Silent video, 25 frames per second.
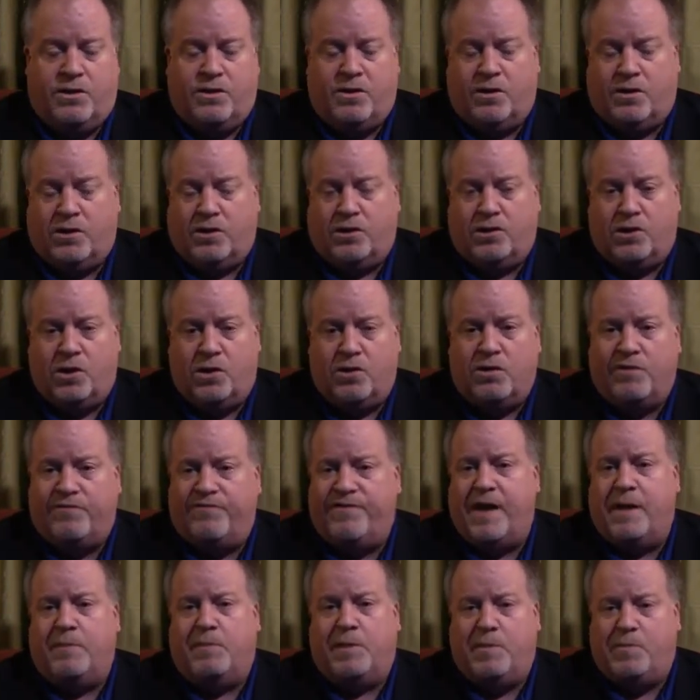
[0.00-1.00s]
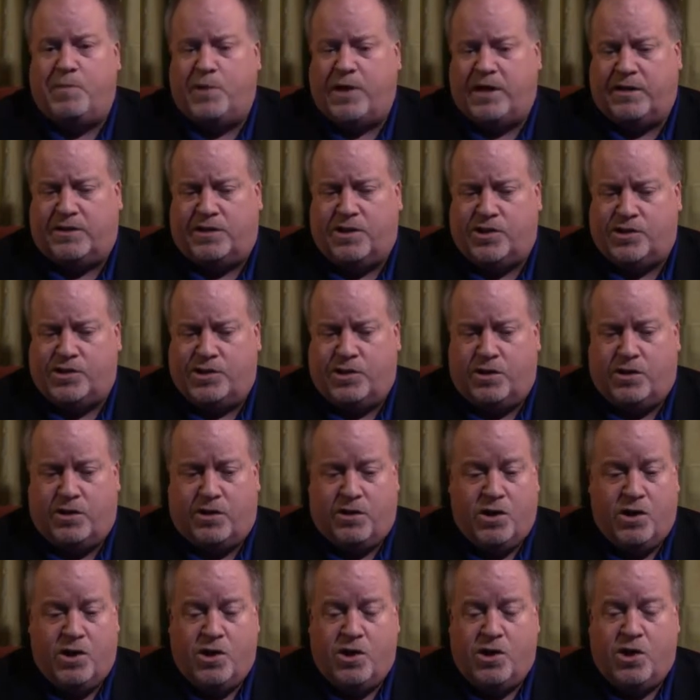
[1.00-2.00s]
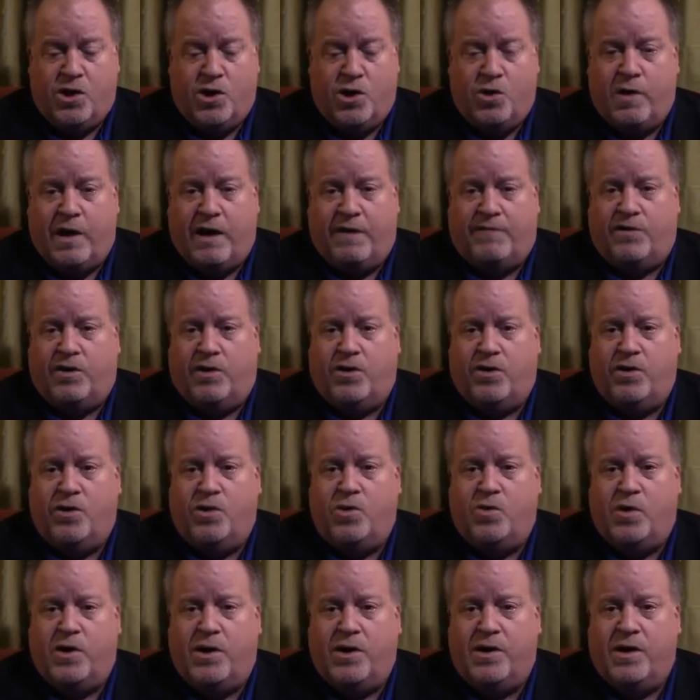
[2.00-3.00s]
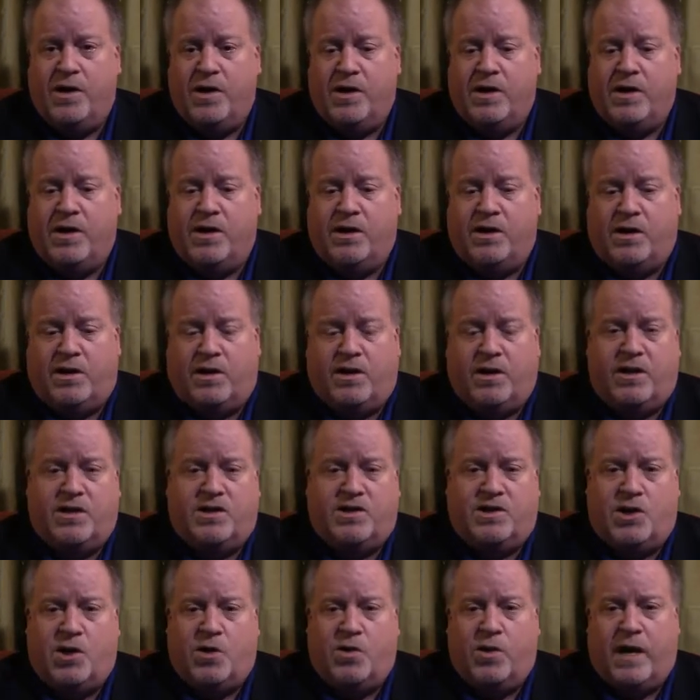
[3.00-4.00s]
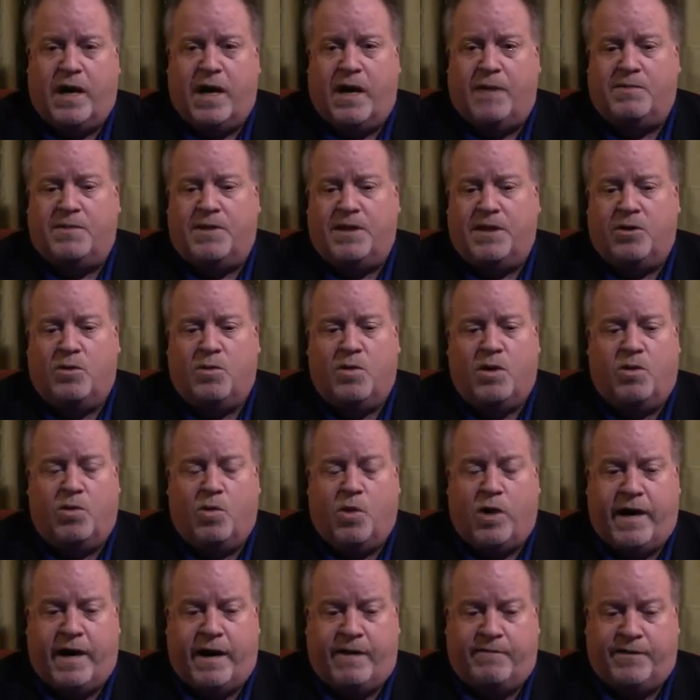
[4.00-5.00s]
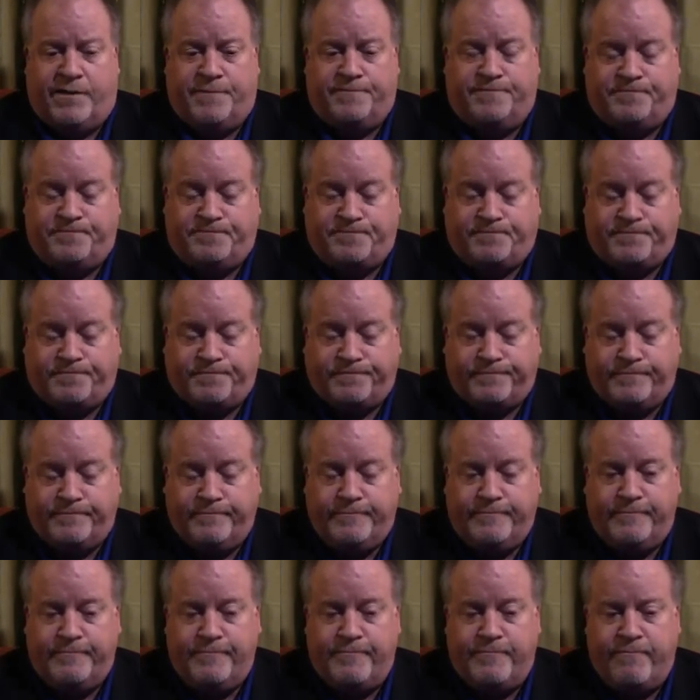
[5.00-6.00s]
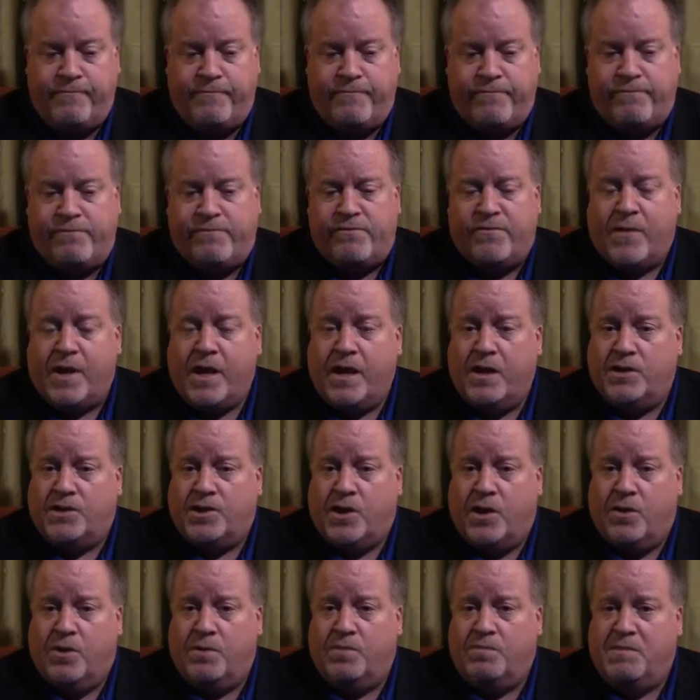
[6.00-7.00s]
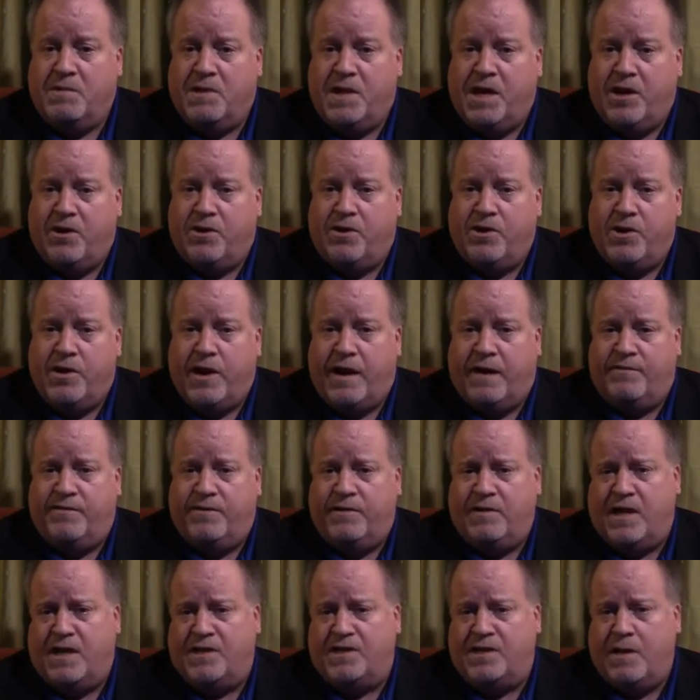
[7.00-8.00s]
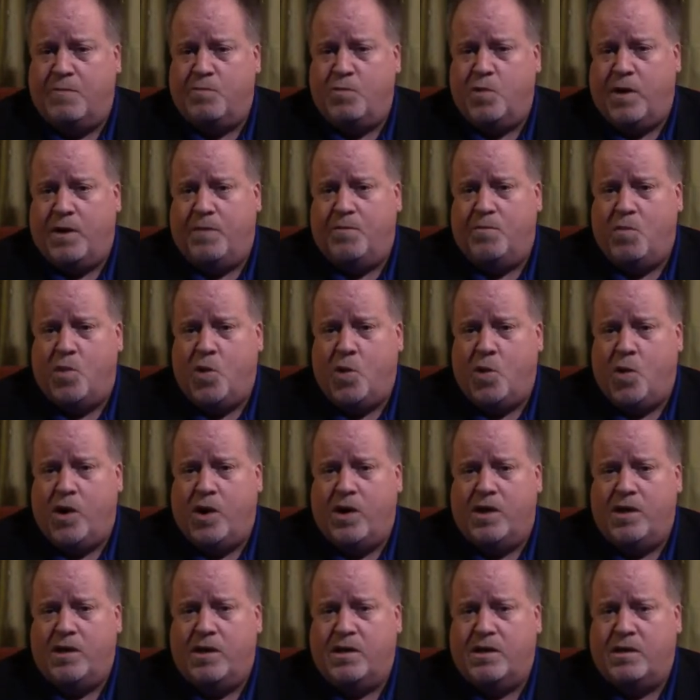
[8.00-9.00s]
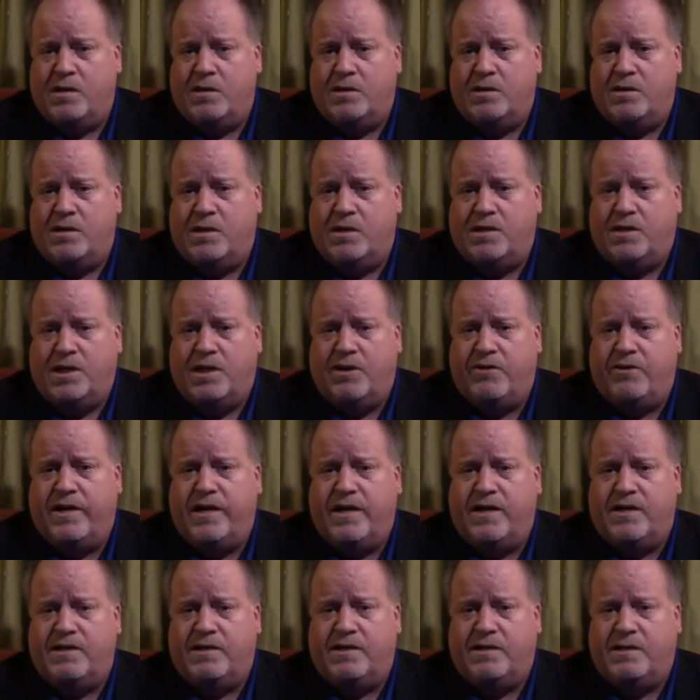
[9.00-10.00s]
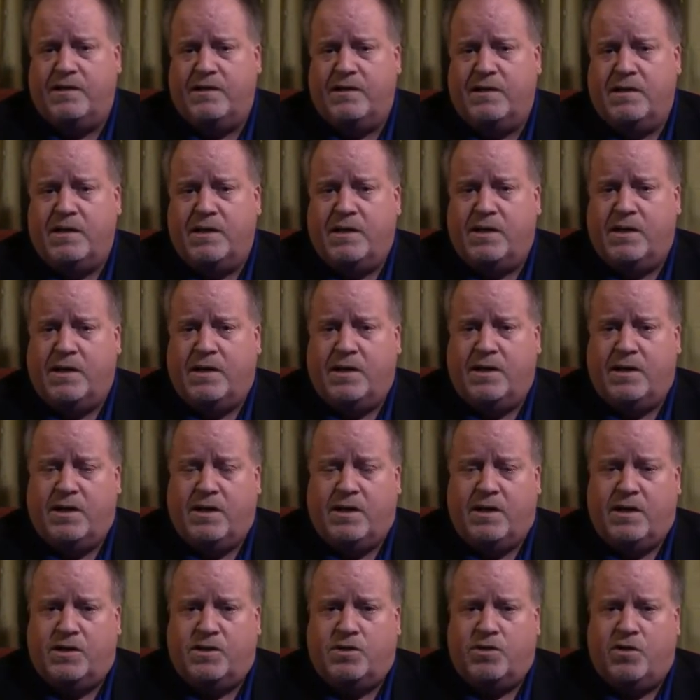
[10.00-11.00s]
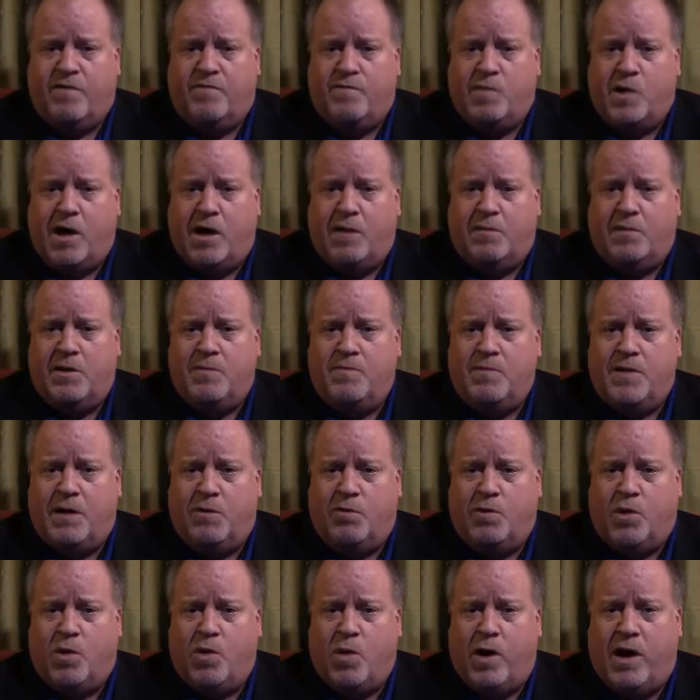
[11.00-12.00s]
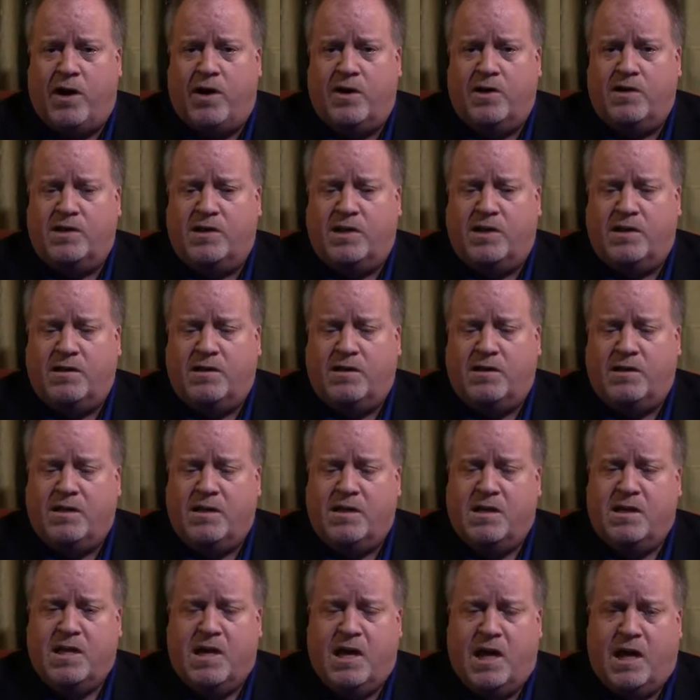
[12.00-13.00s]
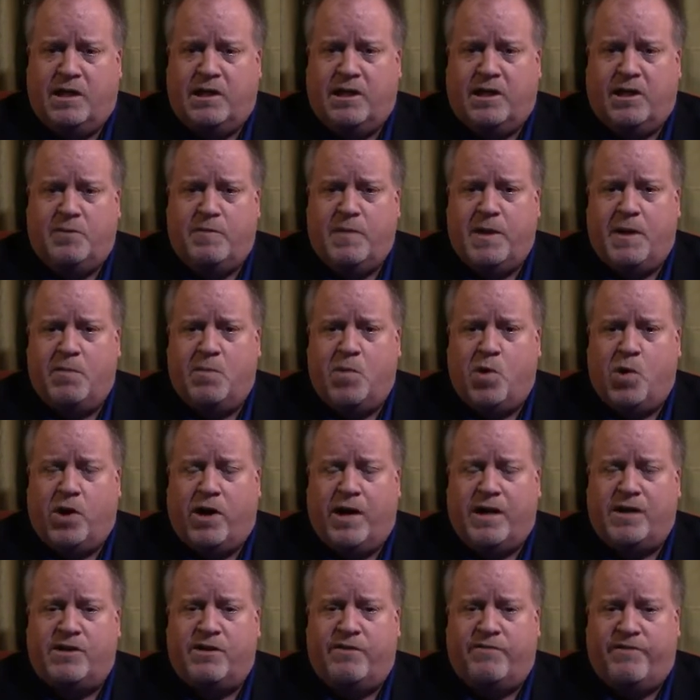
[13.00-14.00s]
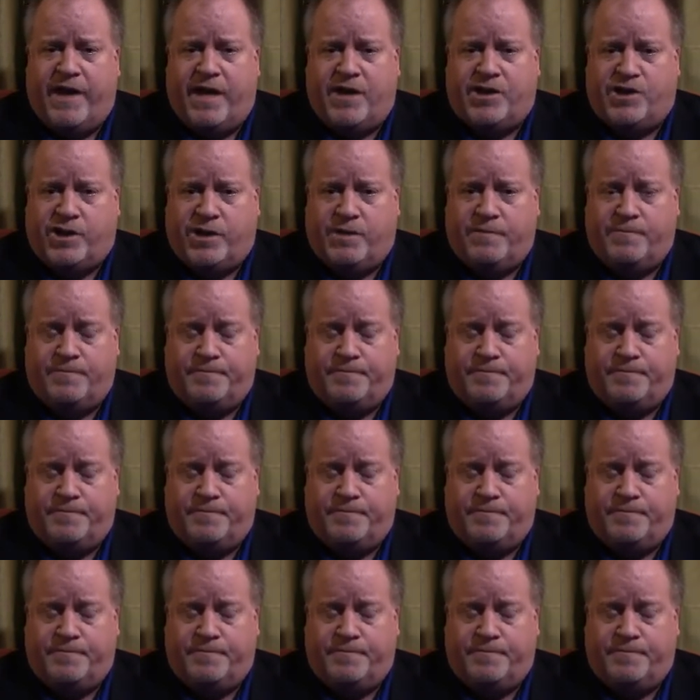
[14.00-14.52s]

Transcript: local family practitioner, whoever, who would kind of sew it up, deal with whatever. So here you have a somewhat more serious sort of problem that requires a little bit more intervention.